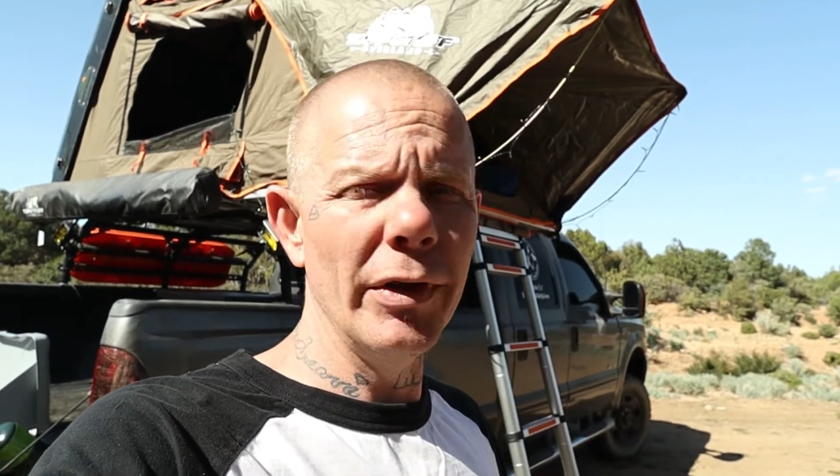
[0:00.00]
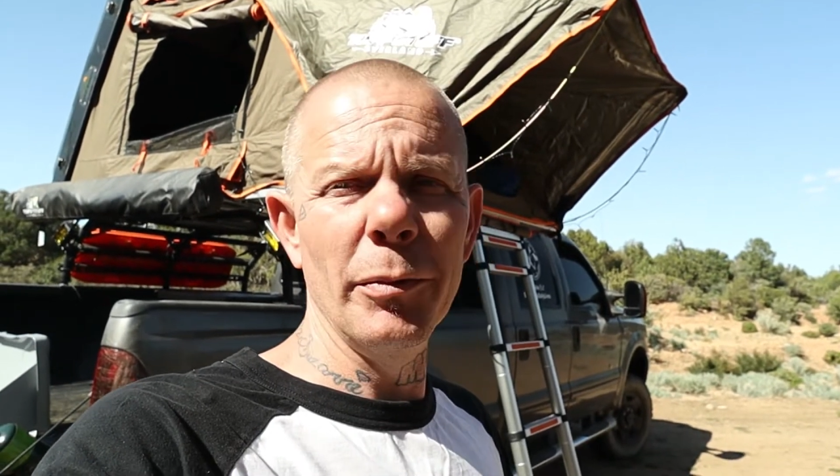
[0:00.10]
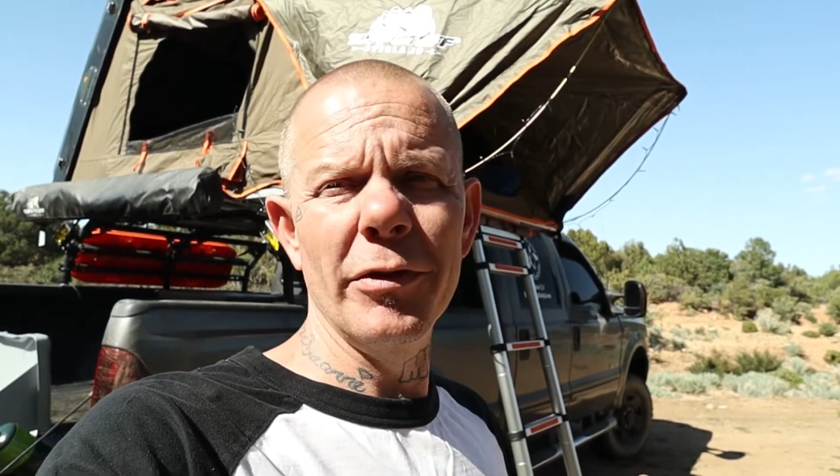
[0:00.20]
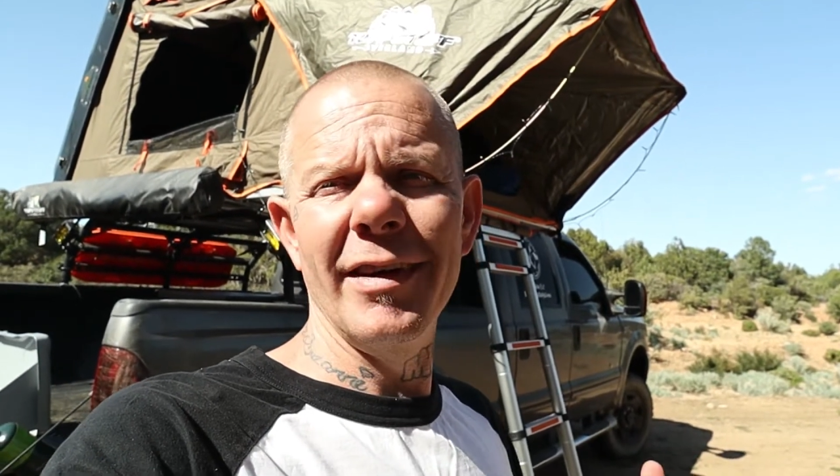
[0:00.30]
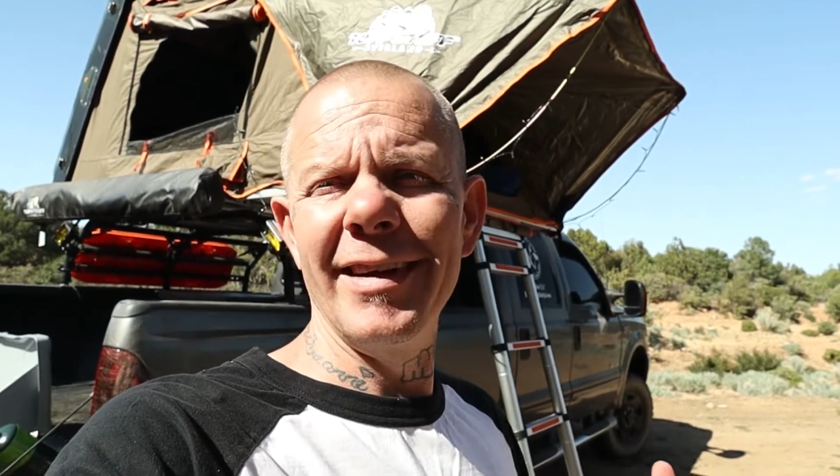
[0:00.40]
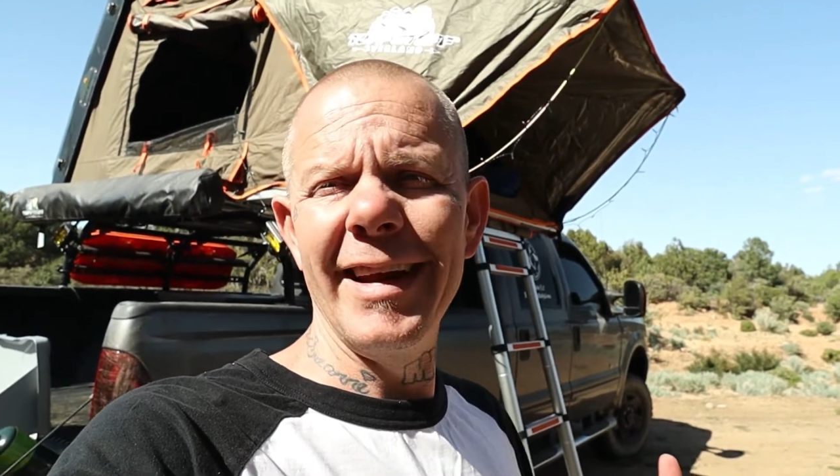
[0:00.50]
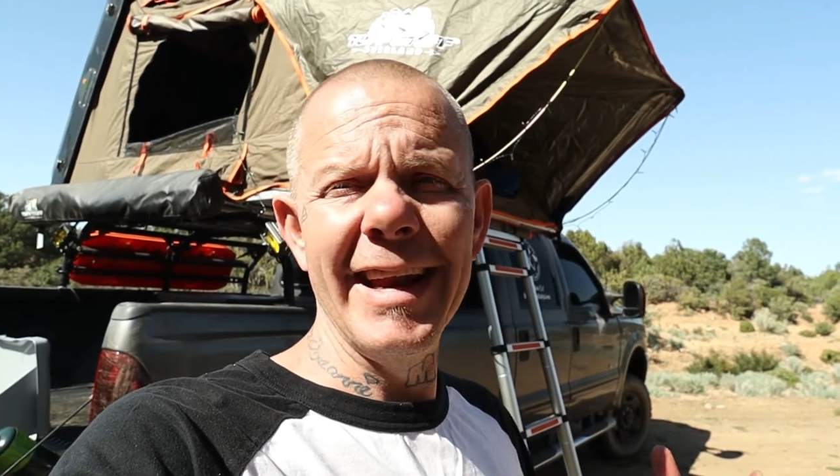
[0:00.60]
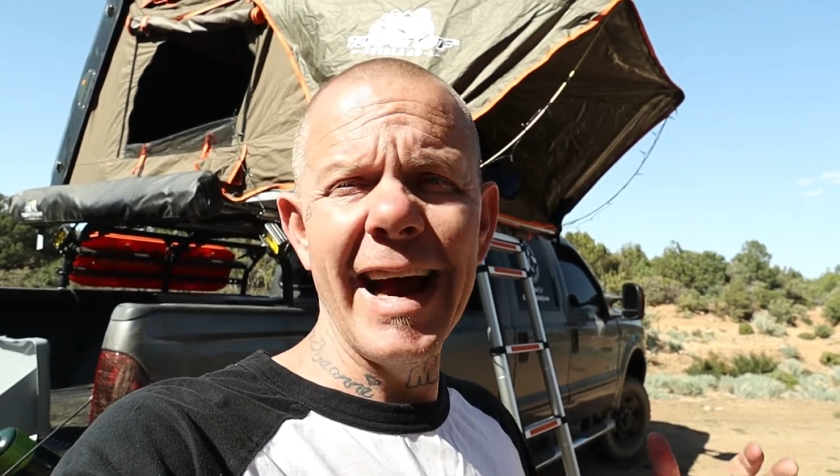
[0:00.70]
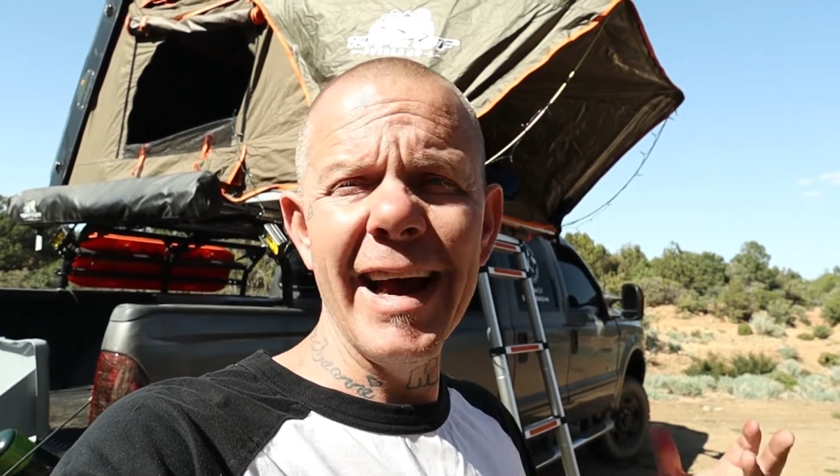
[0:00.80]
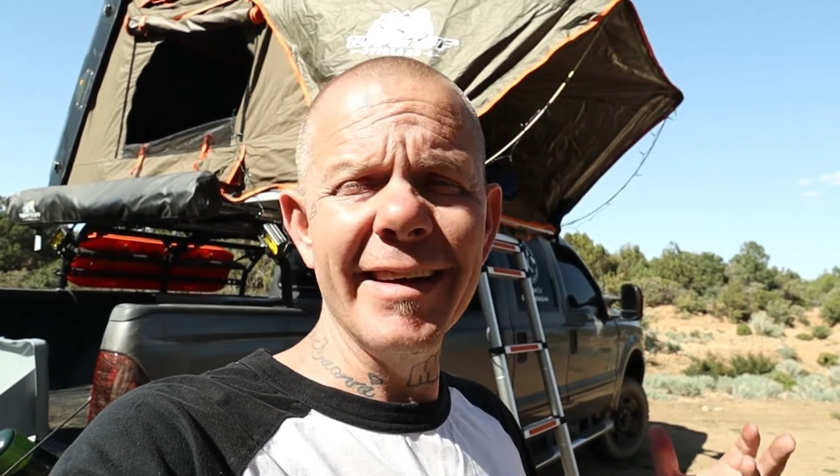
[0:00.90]
that was a
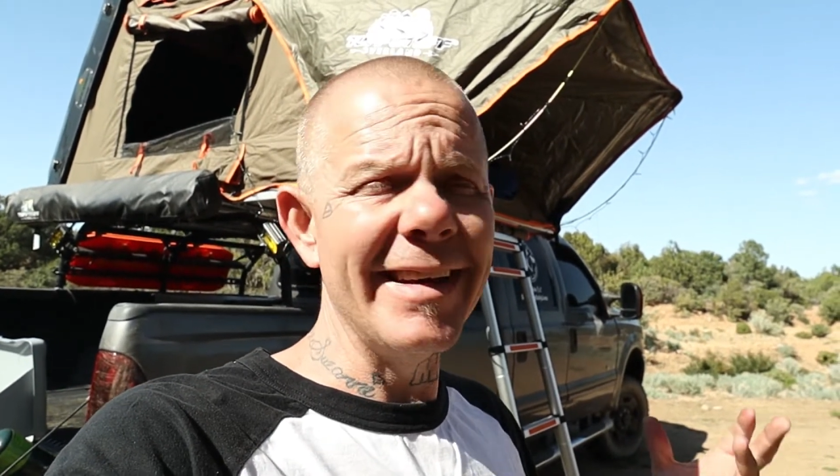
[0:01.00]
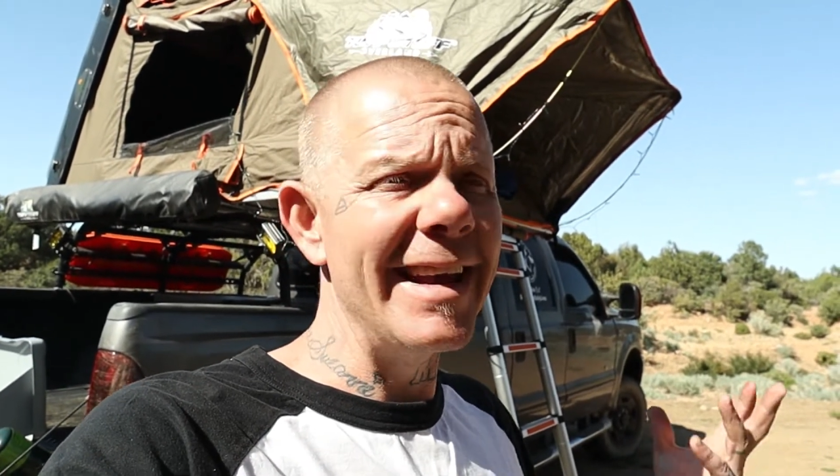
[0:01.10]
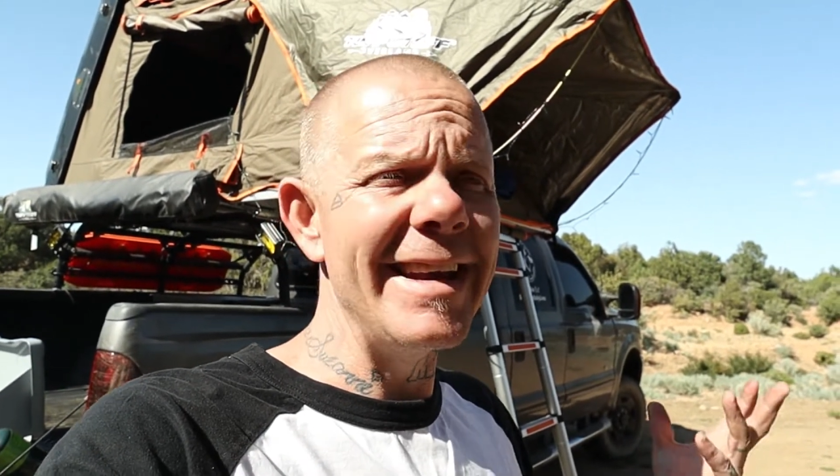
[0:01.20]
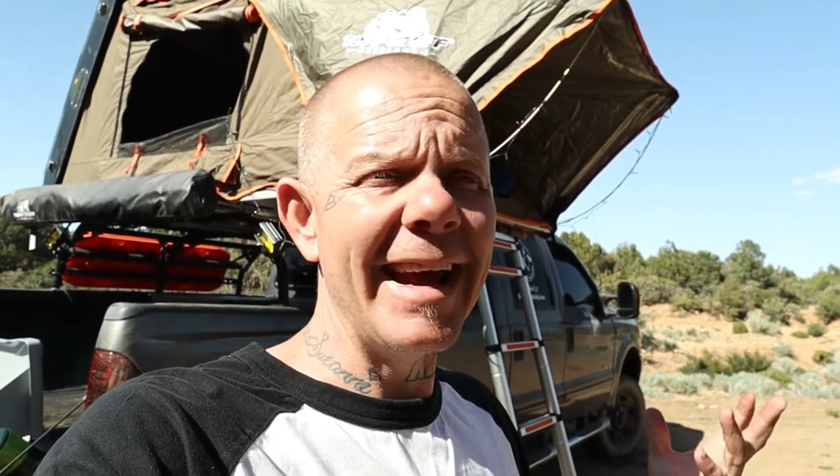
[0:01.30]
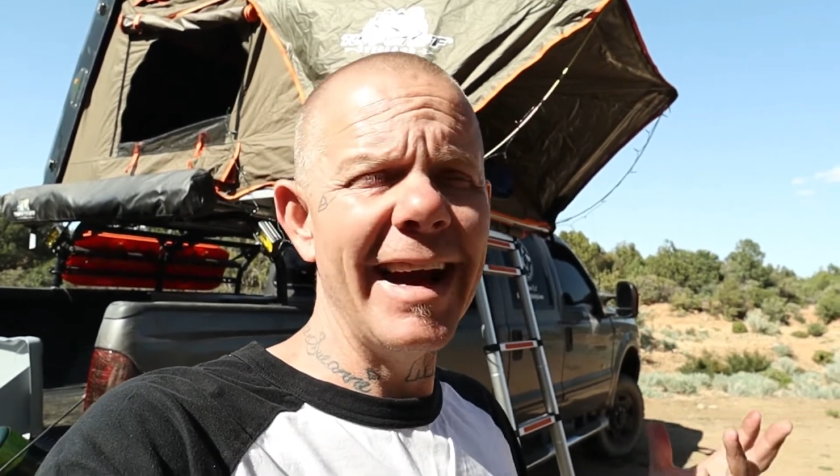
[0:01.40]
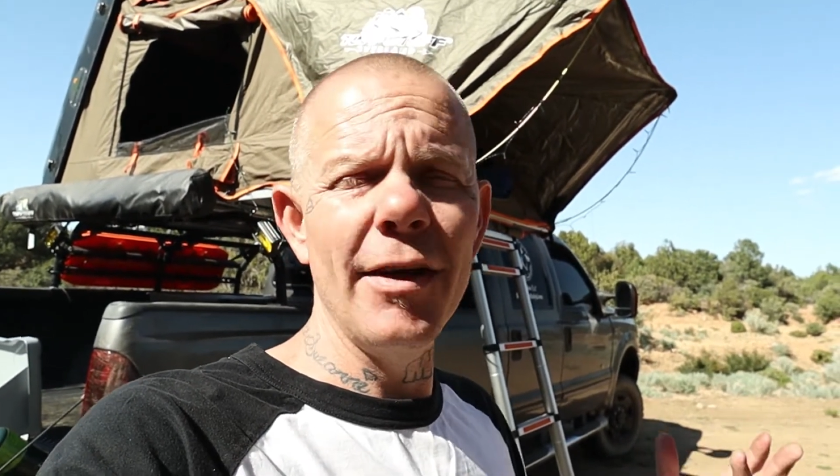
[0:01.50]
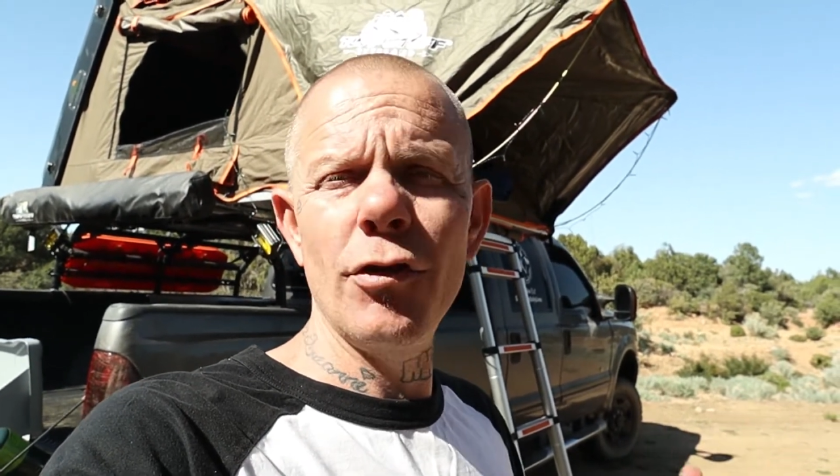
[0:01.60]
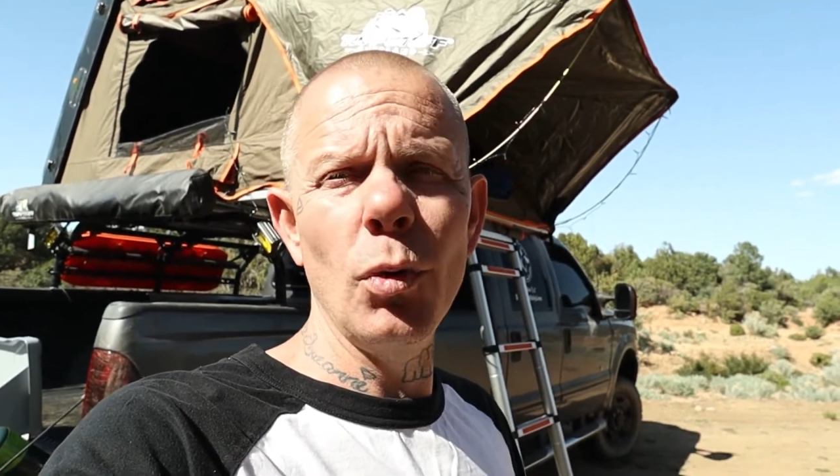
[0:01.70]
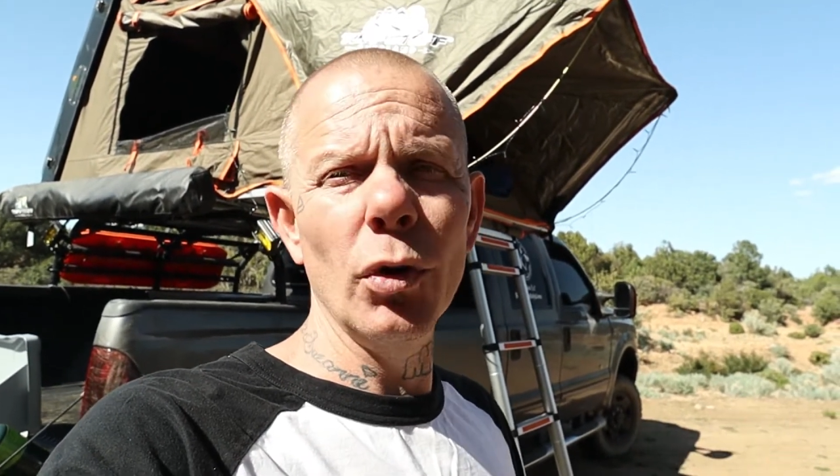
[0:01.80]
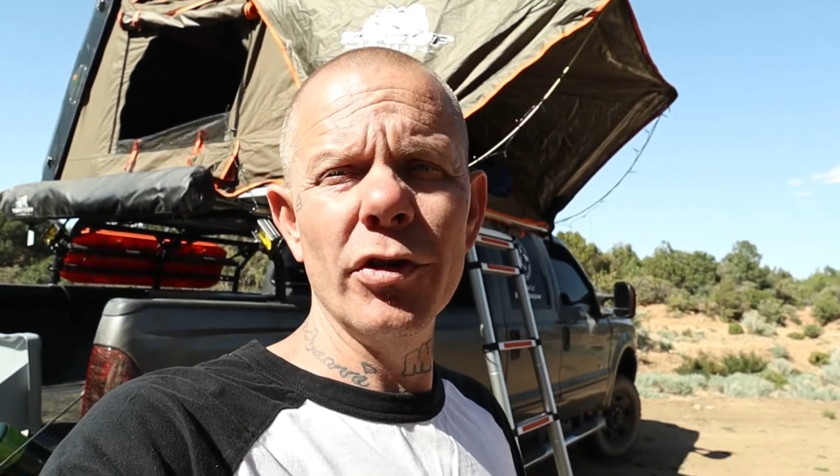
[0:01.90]
10-day
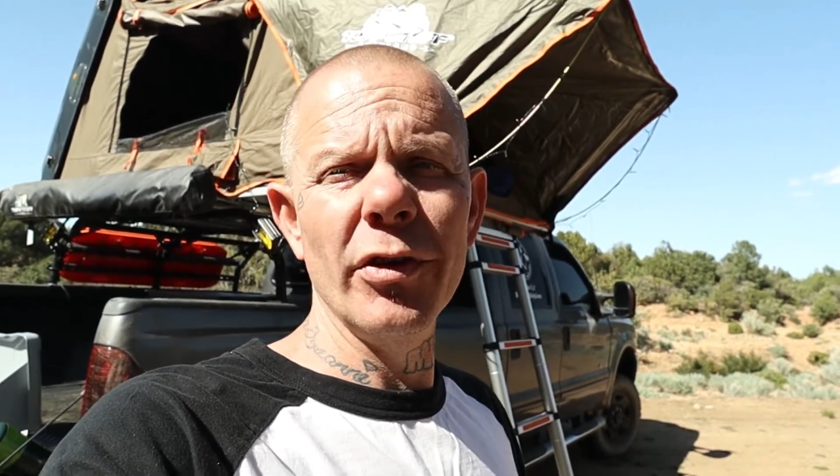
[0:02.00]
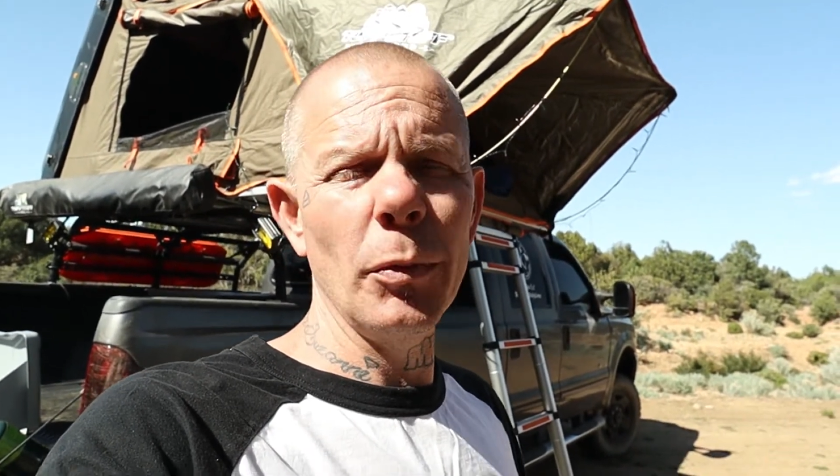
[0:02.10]
ice cooler,